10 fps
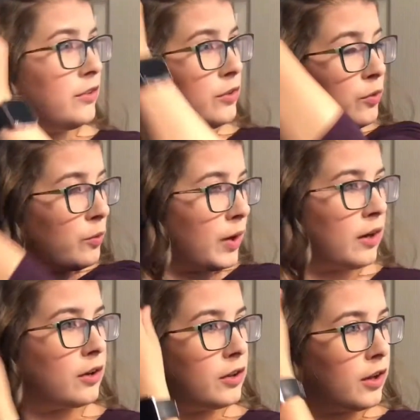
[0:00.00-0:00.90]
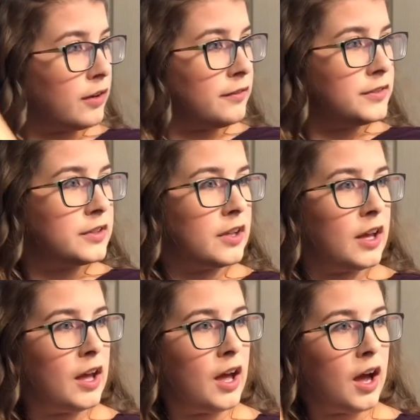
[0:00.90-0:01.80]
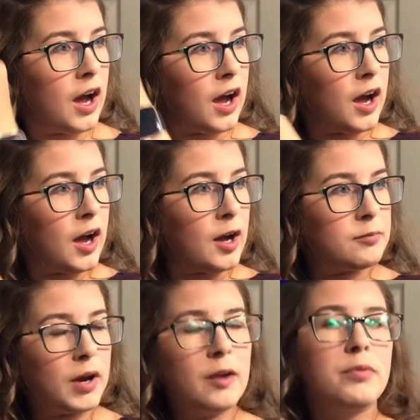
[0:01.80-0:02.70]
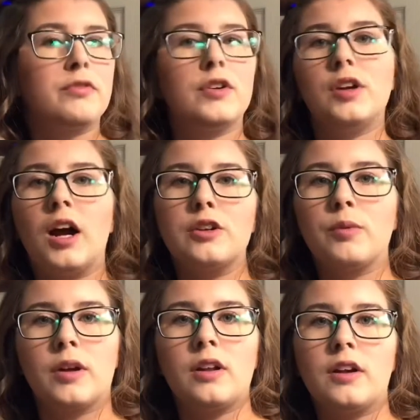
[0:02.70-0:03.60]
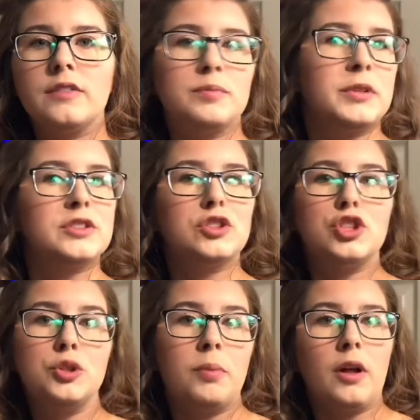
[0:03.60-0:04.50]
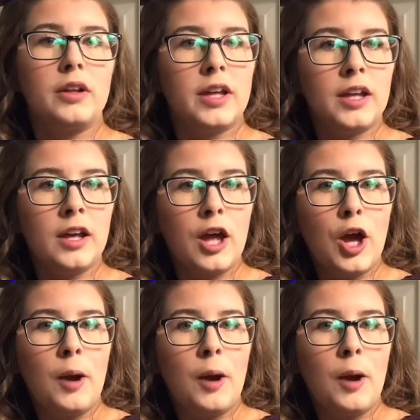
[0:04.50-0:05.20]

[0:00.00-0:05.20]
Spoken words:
to wear gloves, I prefer not to wear gloves because it's too bulky.